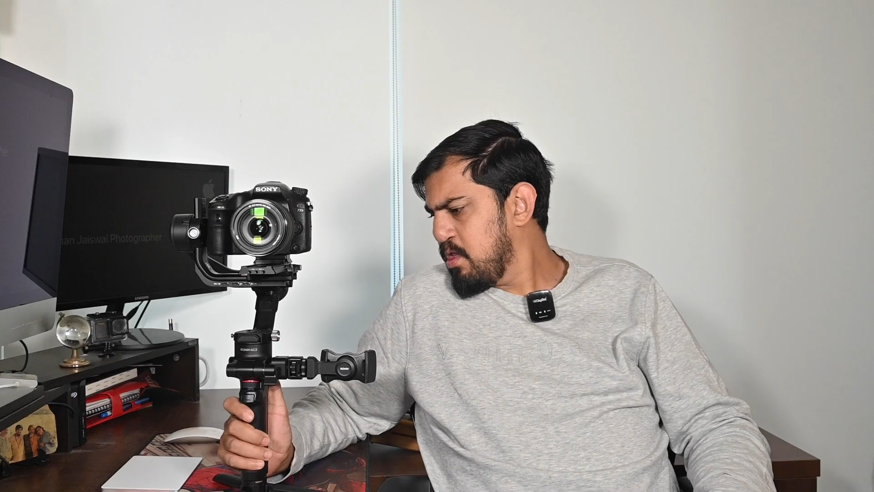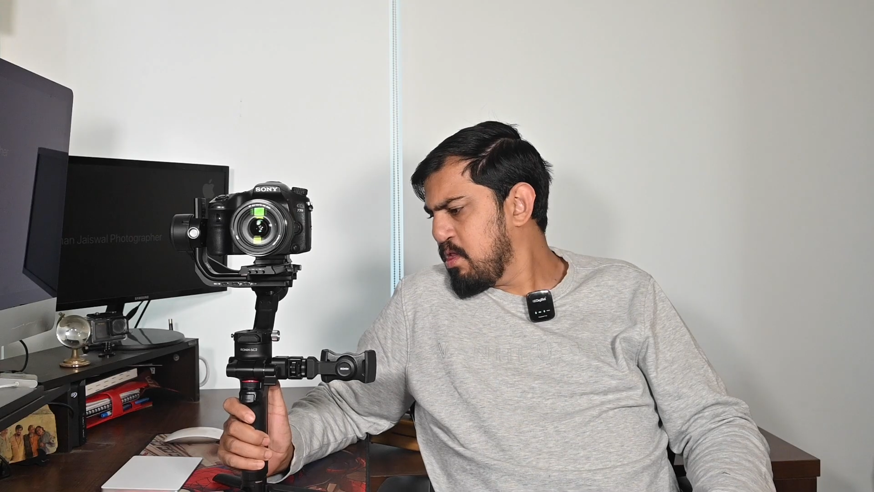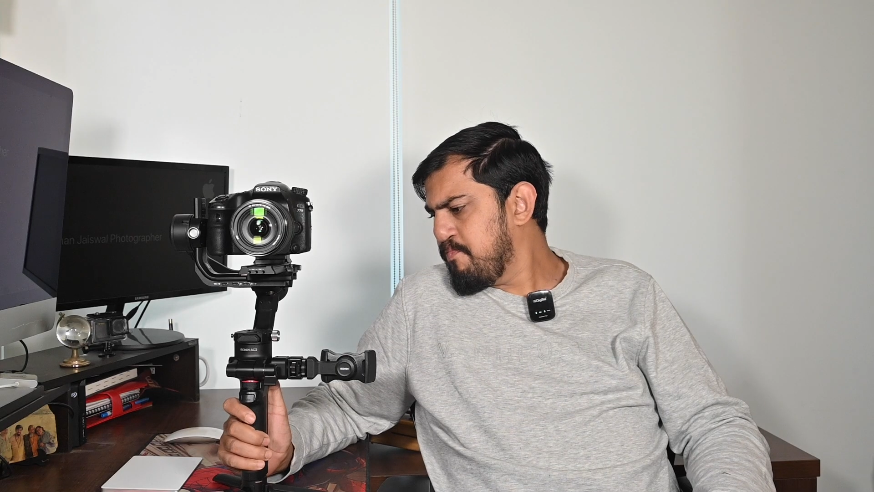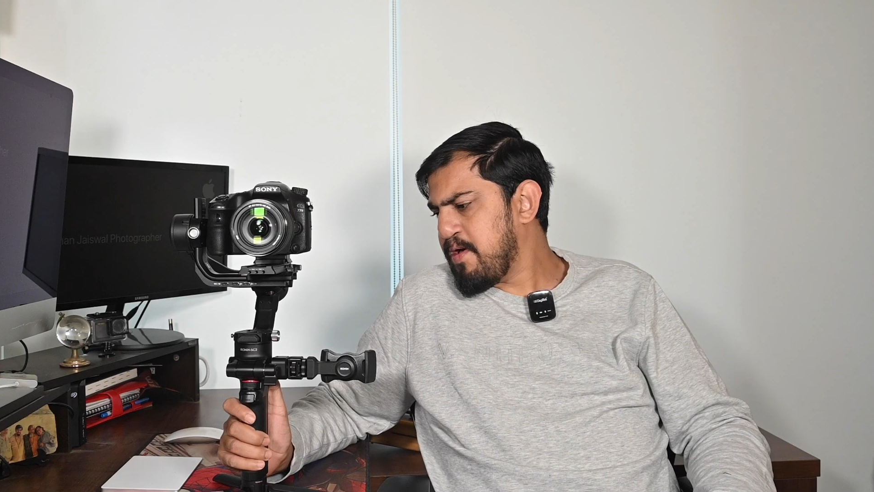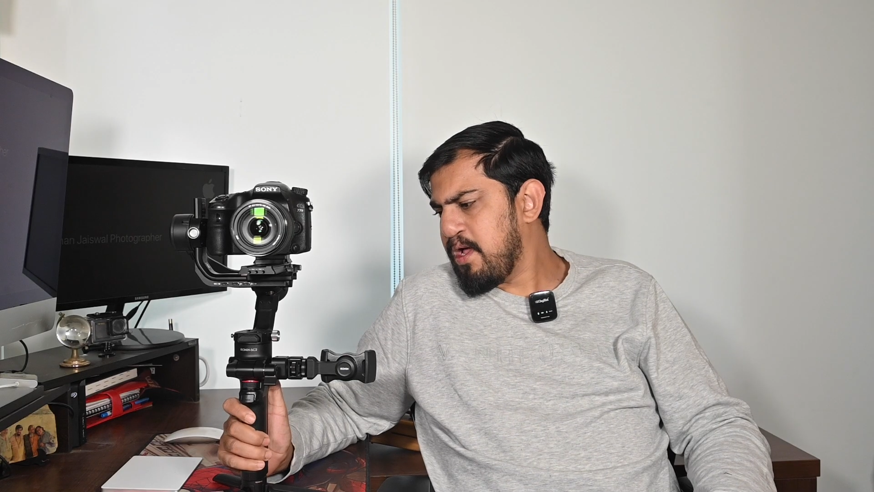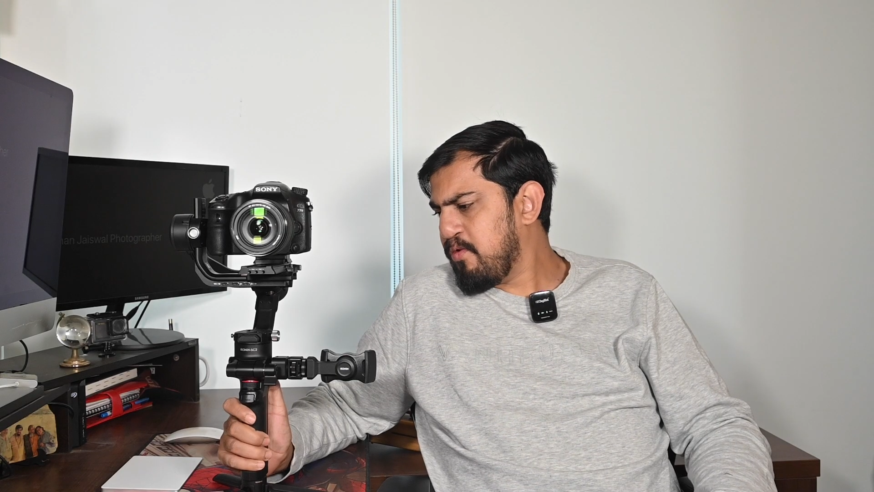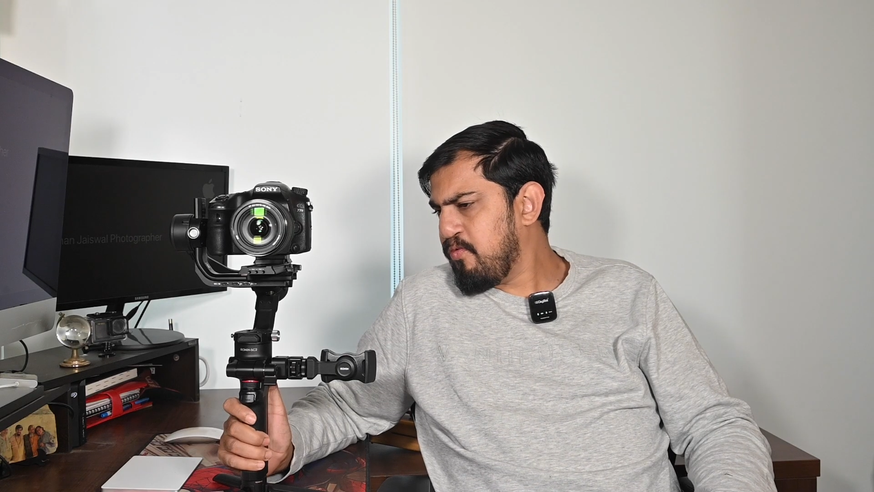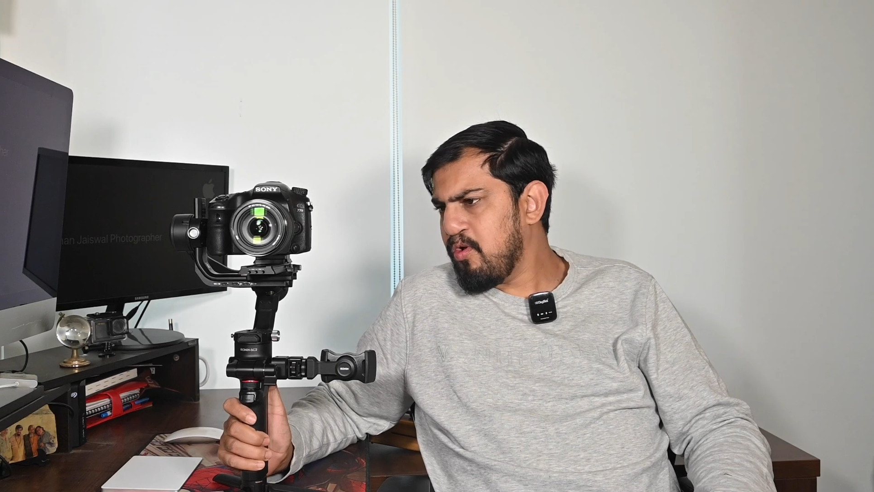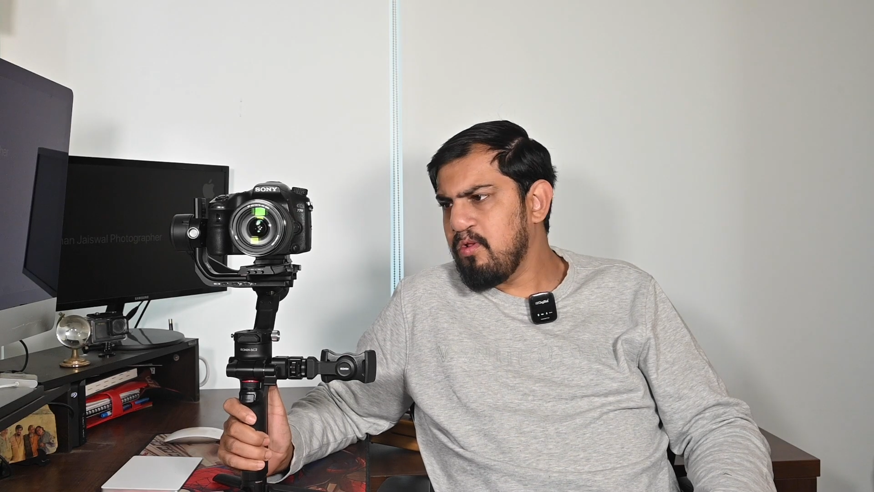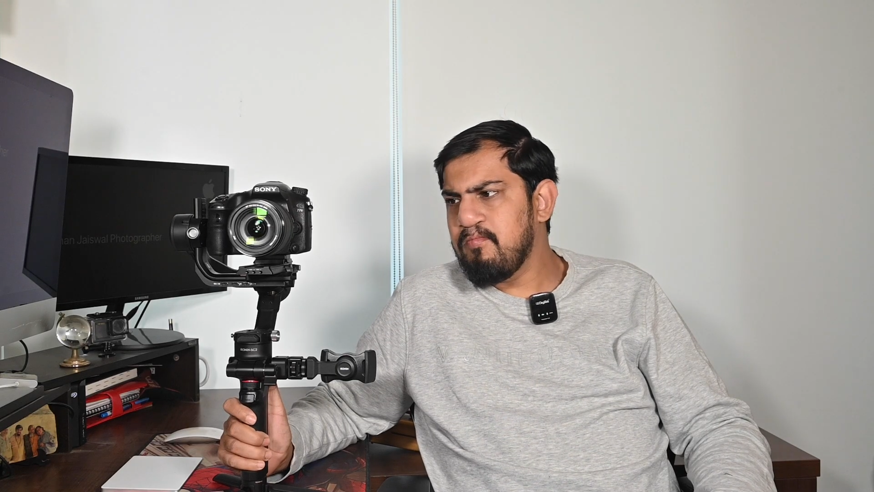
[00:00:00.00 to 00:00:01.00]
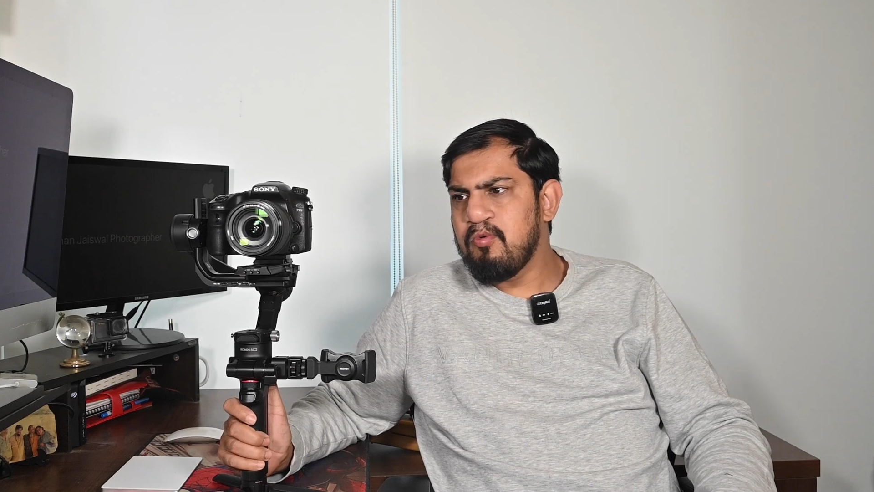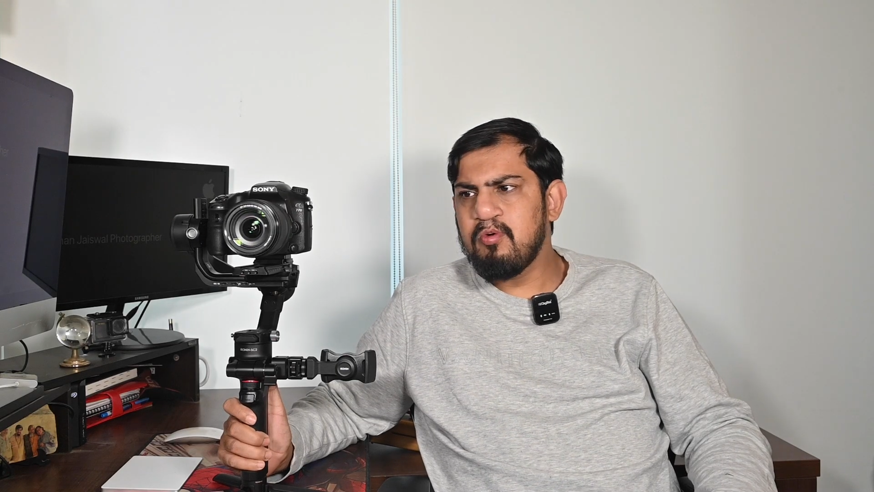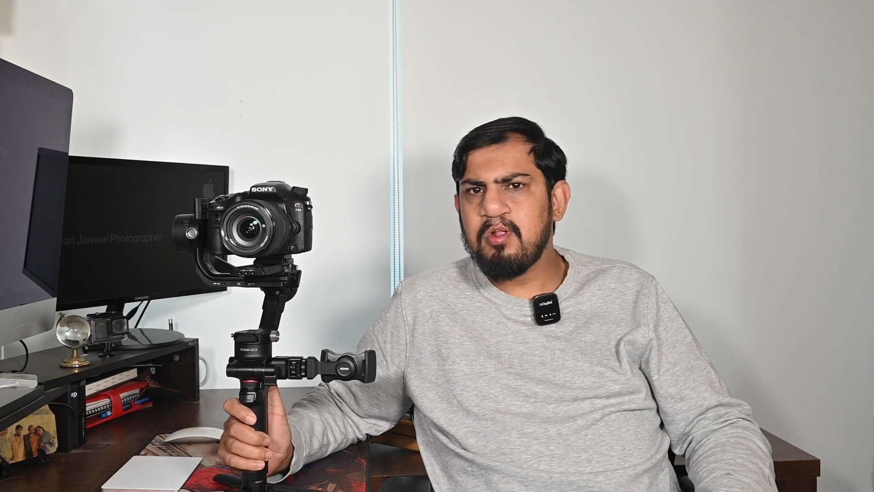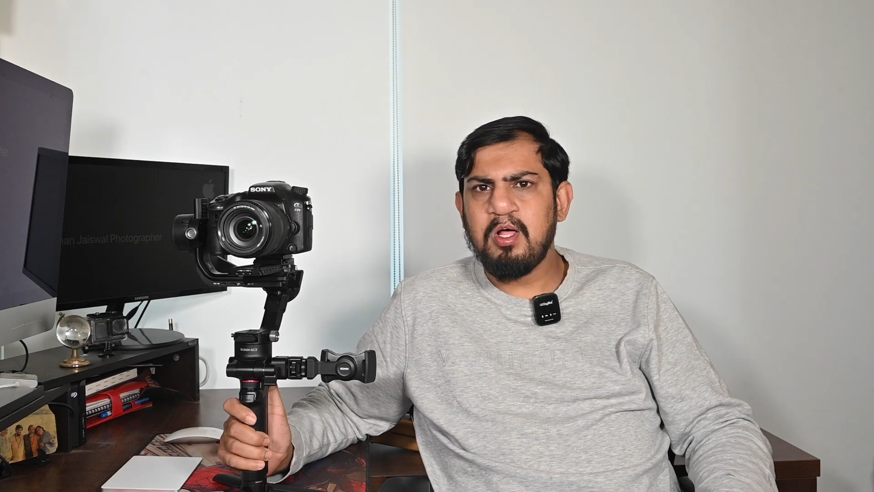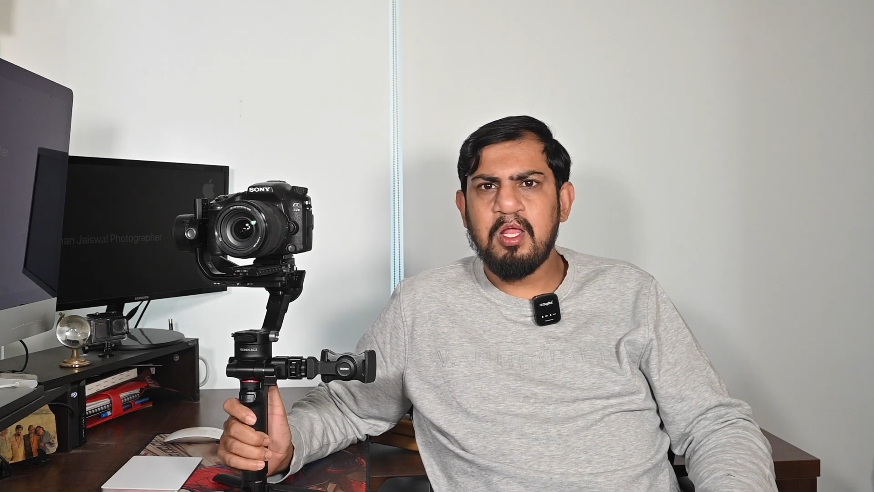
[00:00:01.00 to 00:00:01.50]
The pan follow
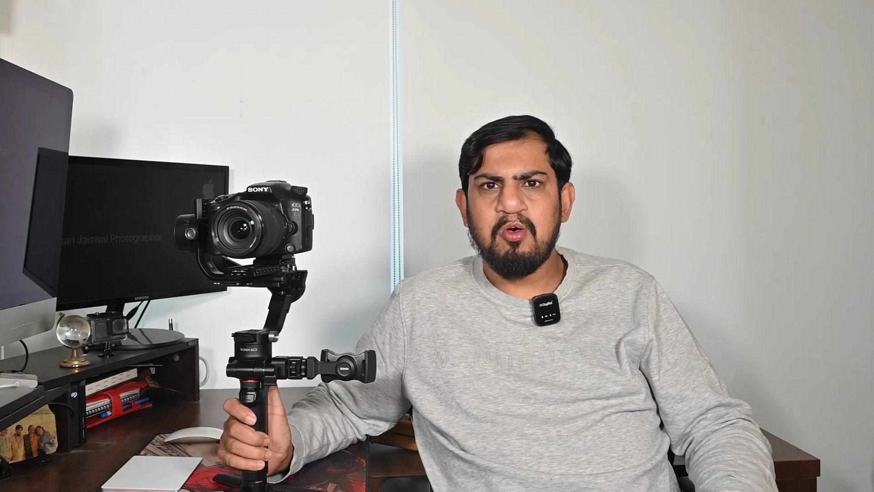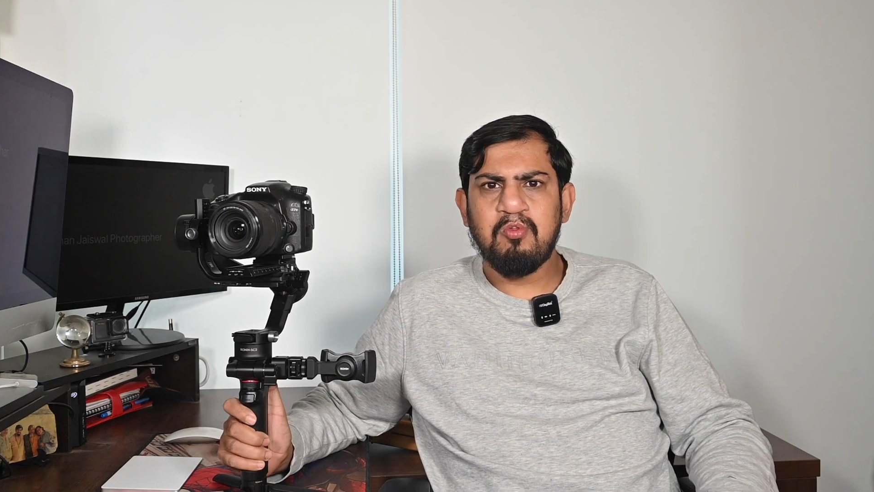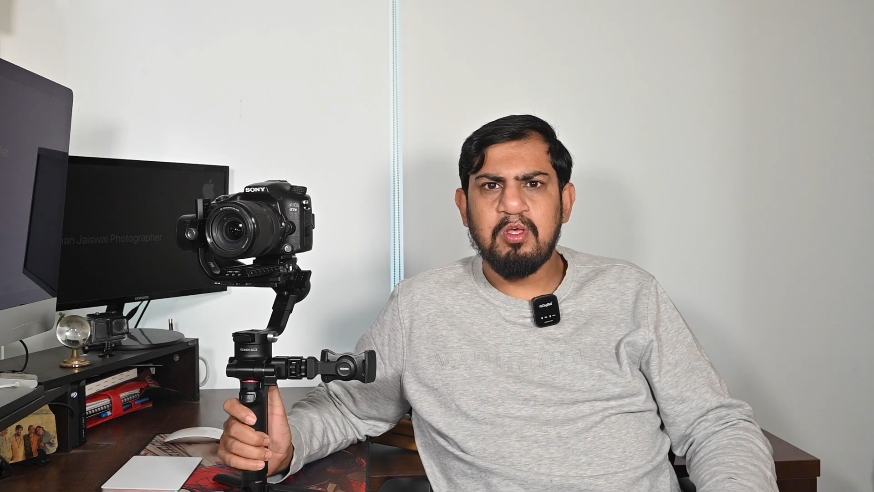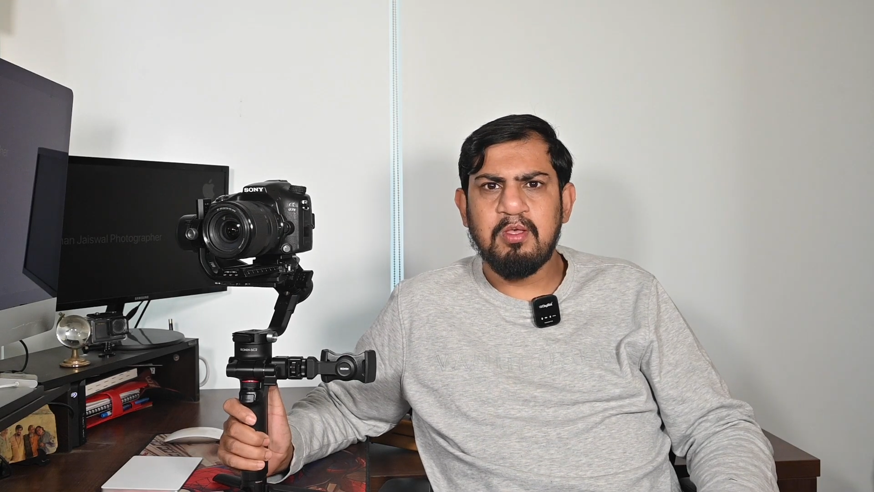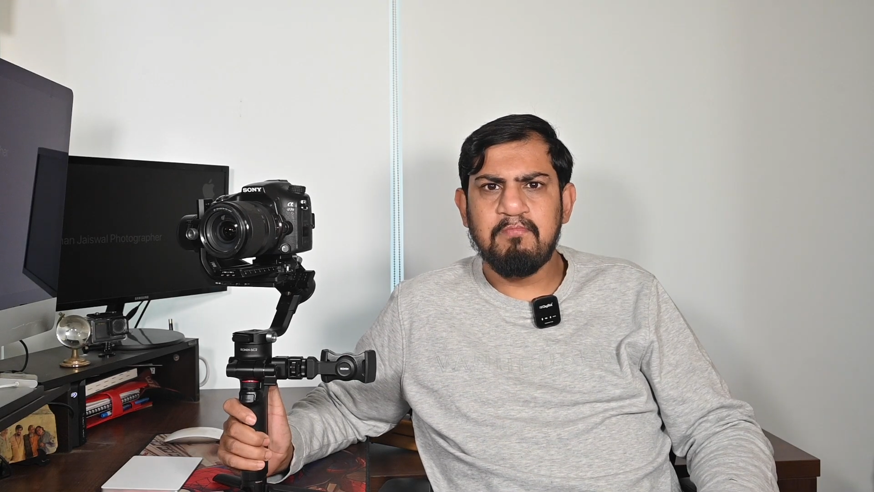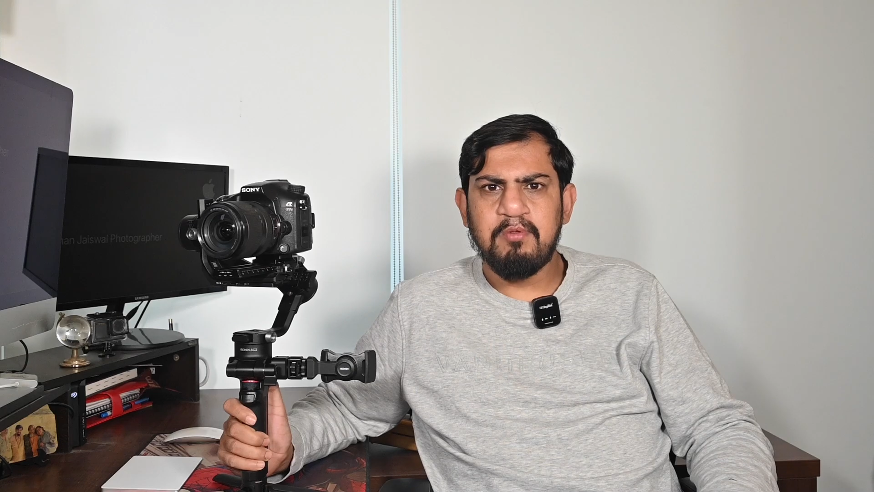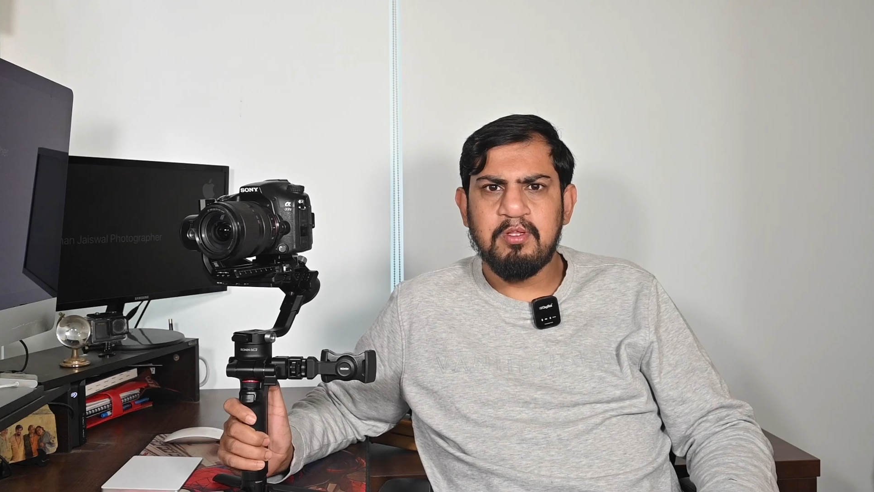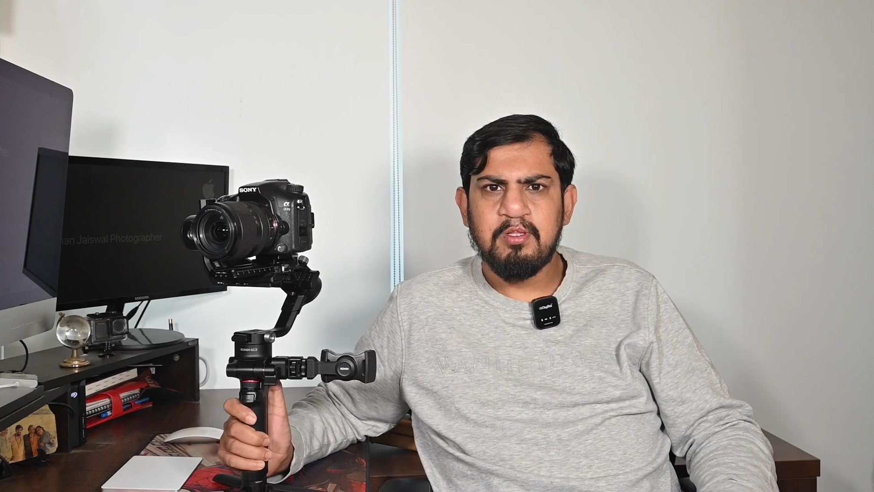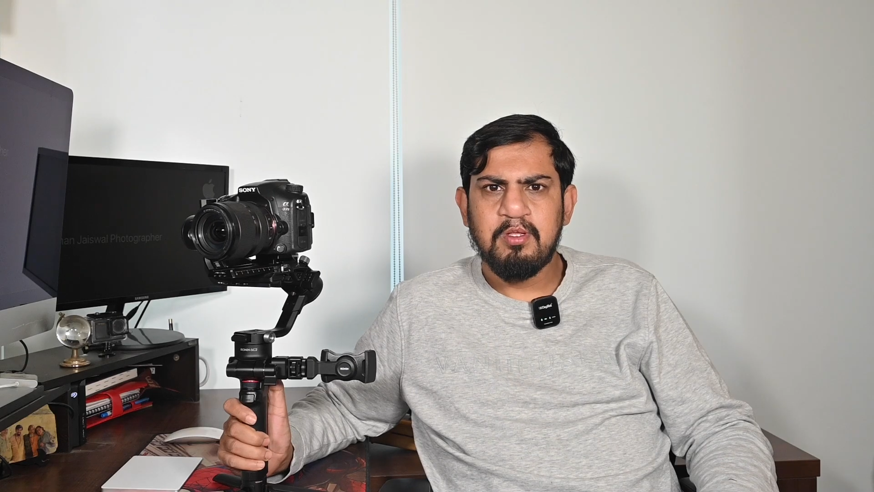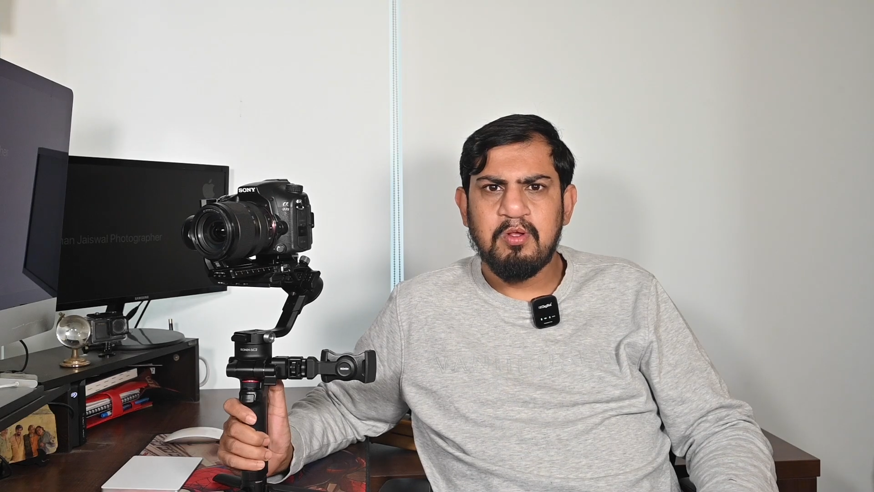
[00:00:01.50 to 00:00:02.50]
mode allows the gimbal